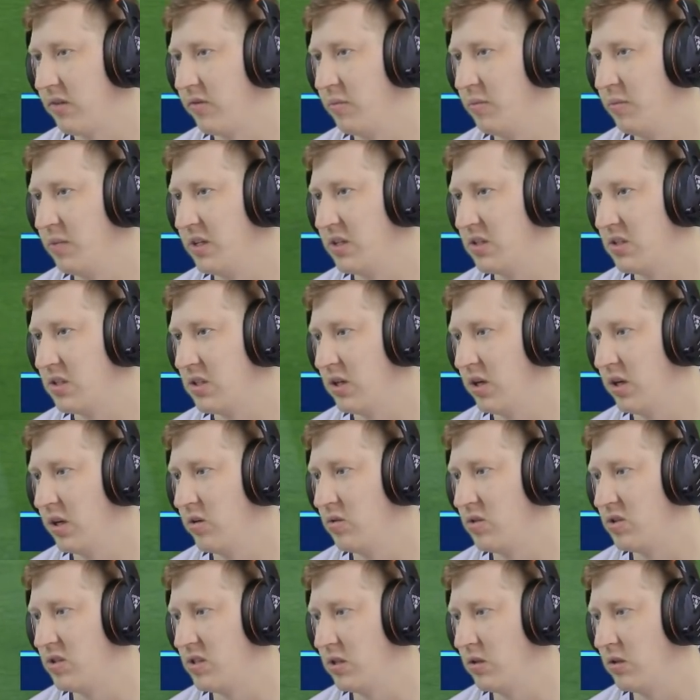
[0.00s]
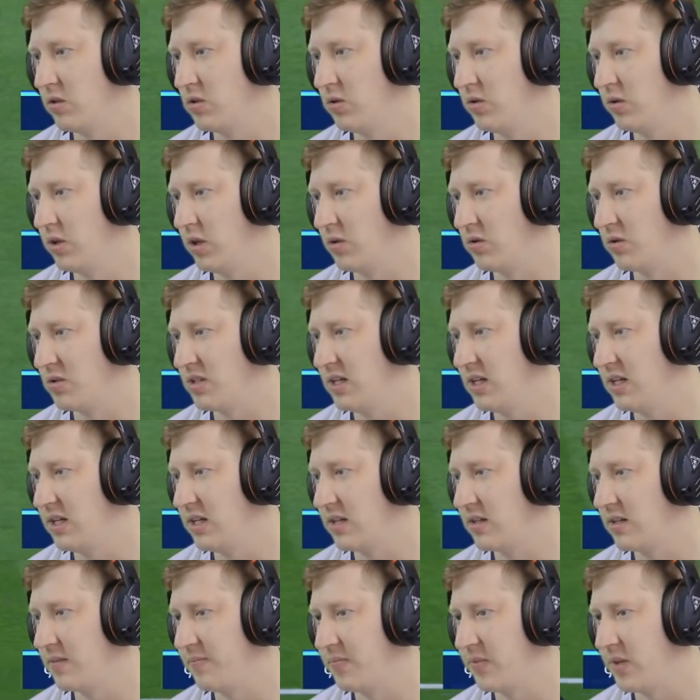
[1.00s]
Seven minutes to go. Still two goals
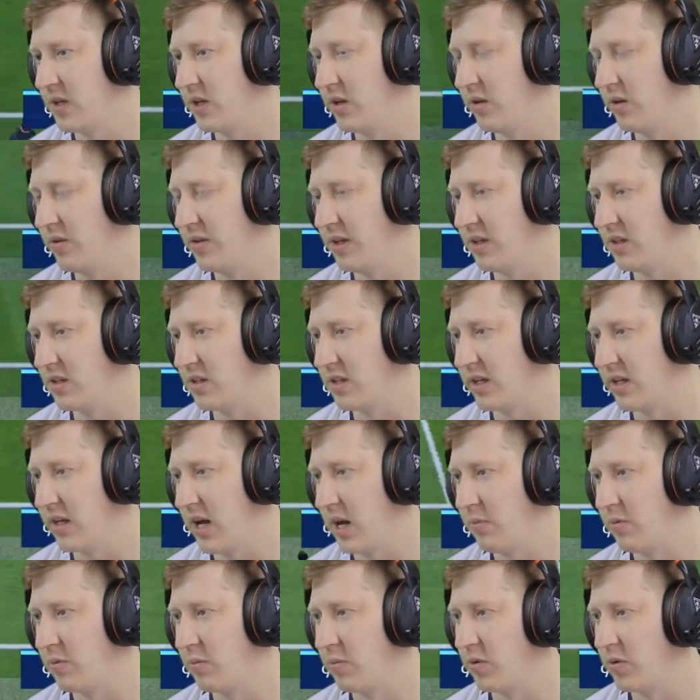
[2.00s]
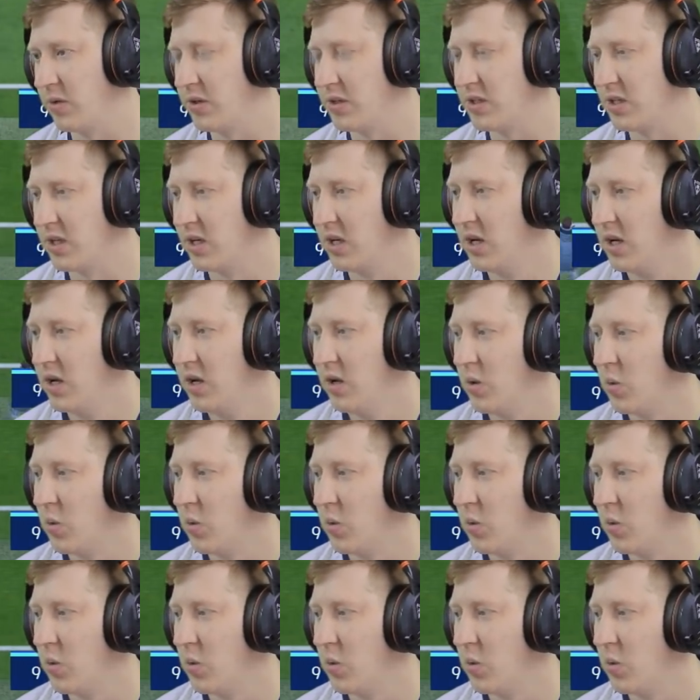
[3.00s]
needed. I don't think it's going to happen, boys.